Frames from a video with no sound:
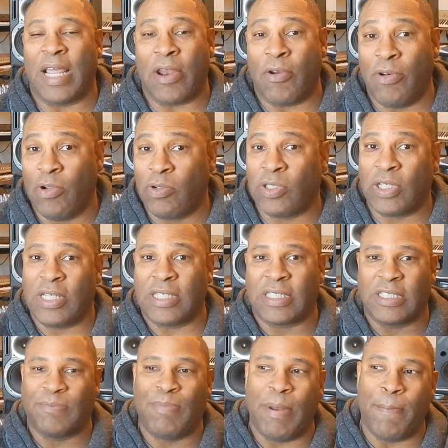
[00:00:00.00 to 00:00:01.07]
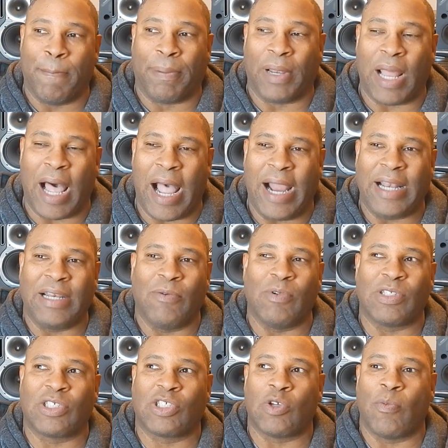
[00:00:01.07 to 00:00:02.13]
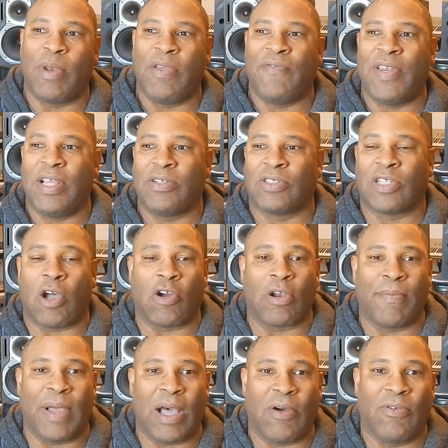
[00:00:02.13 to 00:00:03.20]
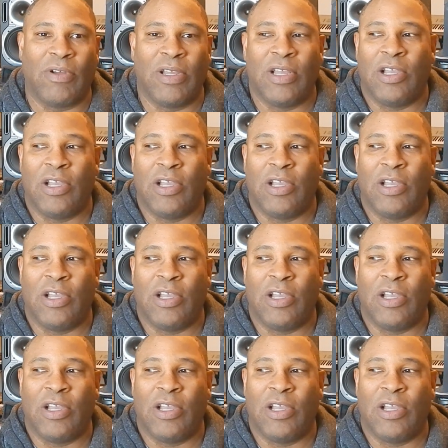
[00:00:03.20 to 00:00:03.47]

are new to this has been blinded with so many videos talking about